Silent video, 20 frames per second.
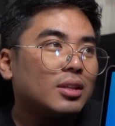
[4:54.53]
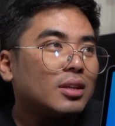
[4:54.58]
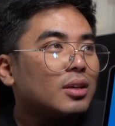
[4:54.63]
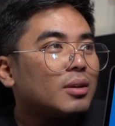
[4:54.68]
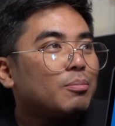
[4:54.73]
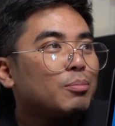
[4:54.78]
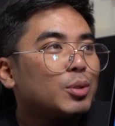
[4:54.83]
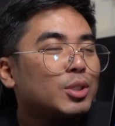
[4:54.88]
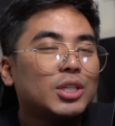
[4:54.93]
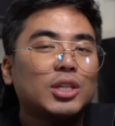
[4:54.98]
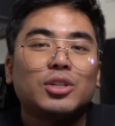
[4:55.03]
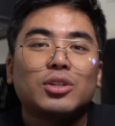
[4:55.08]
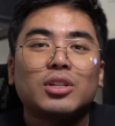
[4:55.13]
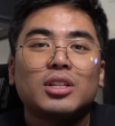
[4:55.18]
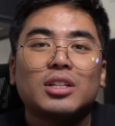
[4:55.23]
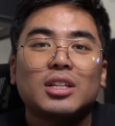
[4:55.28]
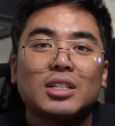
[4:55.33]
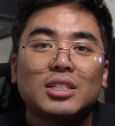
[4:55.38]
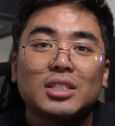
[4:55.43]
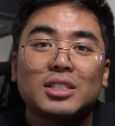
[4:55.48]
a position
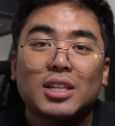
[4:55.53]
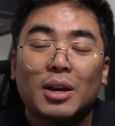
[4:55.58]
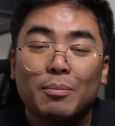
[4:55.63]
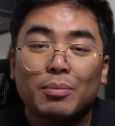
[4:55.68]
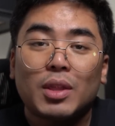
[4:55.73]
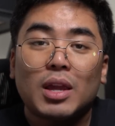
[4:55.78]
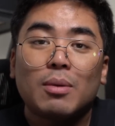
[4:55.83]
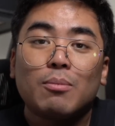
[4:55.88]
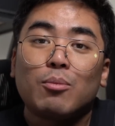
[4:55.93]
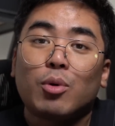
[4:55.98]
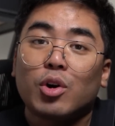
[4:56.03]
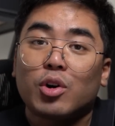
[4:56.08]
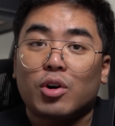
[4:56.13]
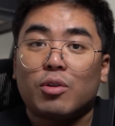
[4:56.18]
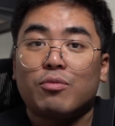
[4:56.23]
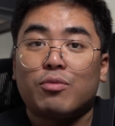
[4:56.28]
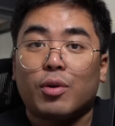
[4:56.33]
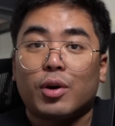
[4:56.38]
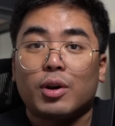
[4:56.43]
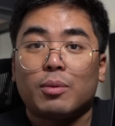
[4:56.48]
that is something more
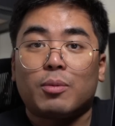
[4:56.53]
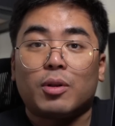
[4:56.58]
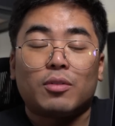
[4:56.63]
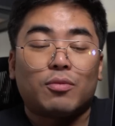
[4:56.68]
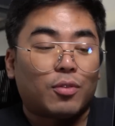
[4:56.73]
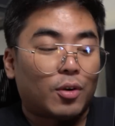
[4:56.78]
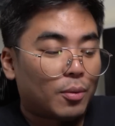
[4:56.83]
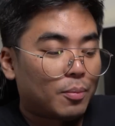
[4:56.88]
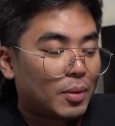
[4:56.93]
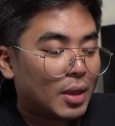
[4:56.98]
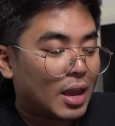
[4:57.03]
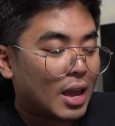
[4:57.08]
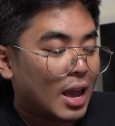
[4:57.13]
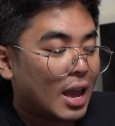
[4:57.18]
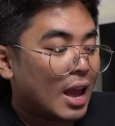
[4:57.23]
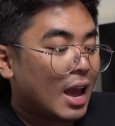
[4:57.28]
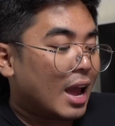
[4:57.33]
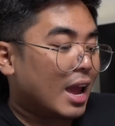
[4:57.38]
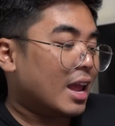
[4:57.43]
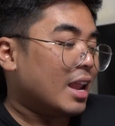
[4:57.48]
comfortable for me.
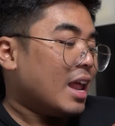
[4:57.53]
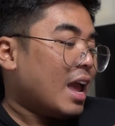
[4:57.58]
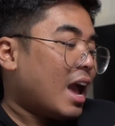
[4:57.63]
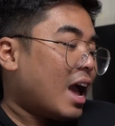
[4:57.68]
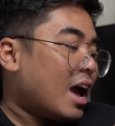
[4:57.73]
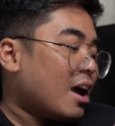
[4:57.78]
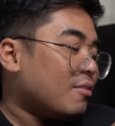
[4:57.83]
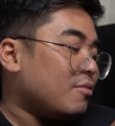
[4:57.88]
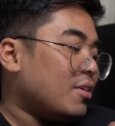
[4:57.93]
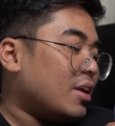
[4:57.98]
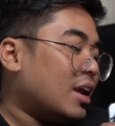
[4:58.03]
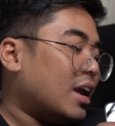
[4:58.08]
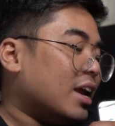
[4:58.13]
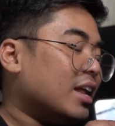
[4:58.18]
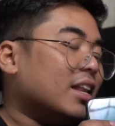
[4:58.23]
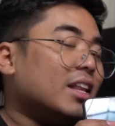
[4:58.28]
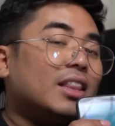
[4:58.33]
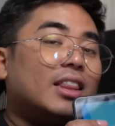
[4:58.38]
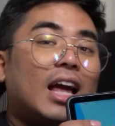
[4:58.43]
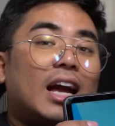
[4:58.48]
And having
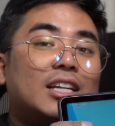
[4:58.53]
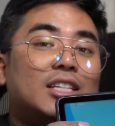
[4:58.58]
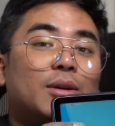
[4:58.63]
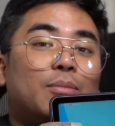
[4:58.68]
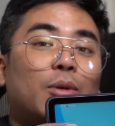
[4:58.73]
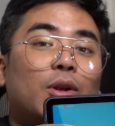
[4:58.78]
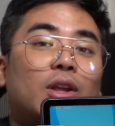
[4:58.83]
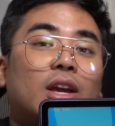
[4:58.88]
a detachable